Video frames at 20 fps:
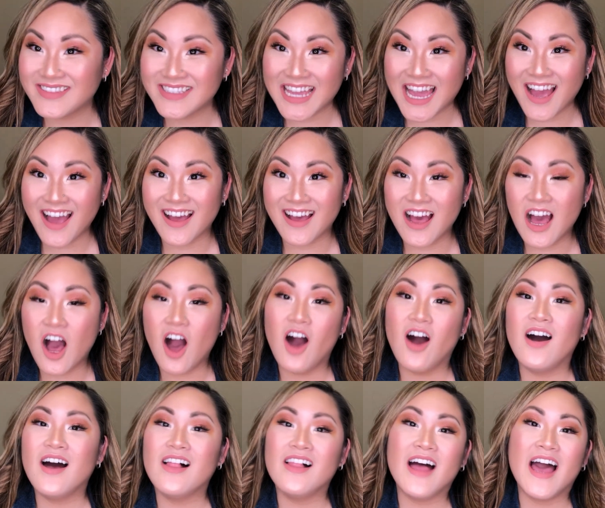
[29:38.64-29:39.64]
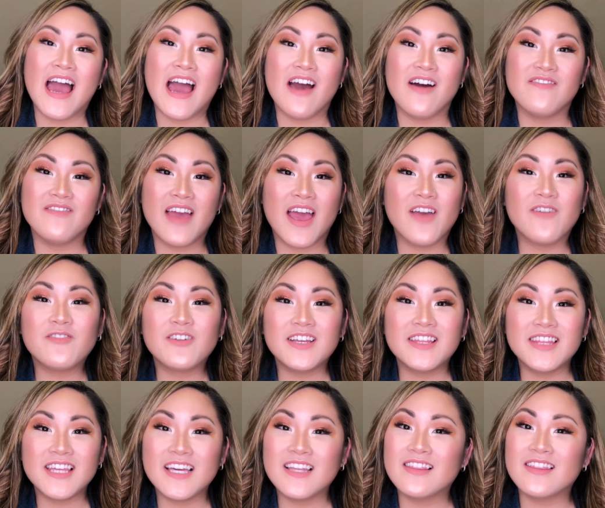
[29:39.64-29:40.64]
Yeah, I'll have
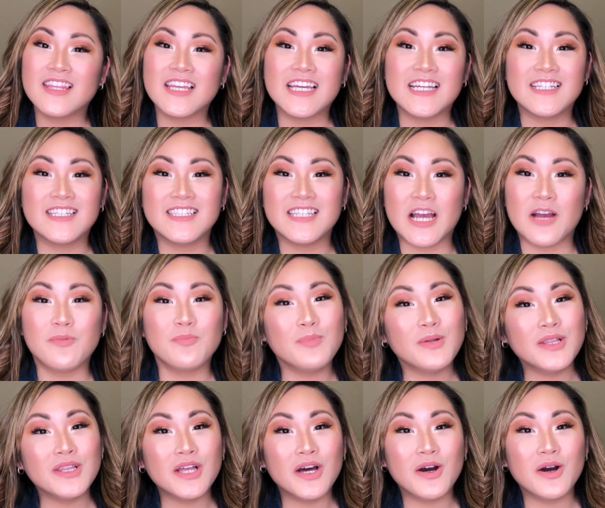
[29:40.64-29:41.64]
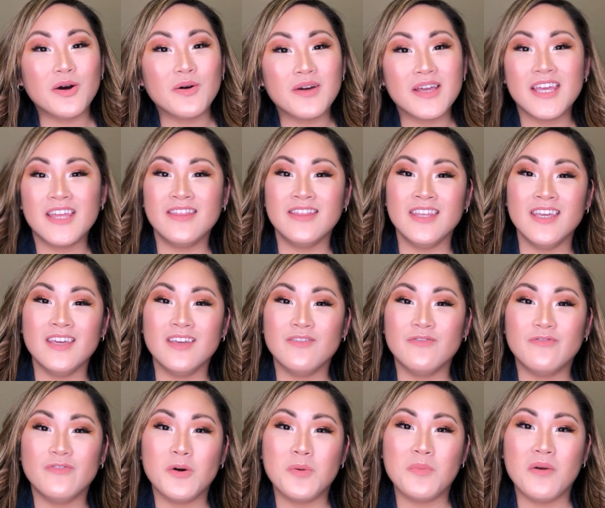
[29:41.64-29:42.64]
everything linked down below in the
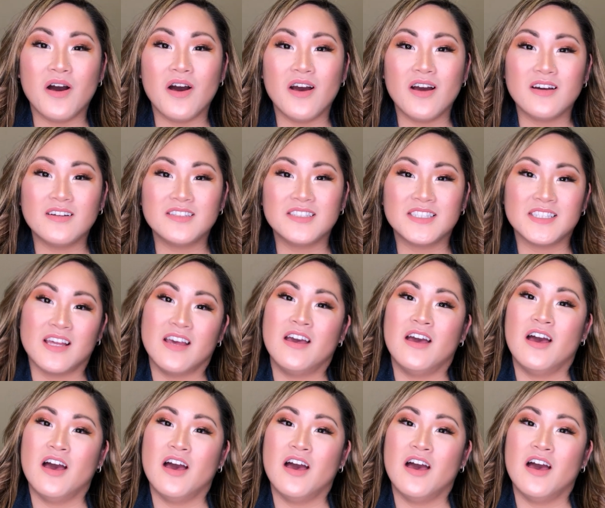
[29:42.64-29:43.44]
info box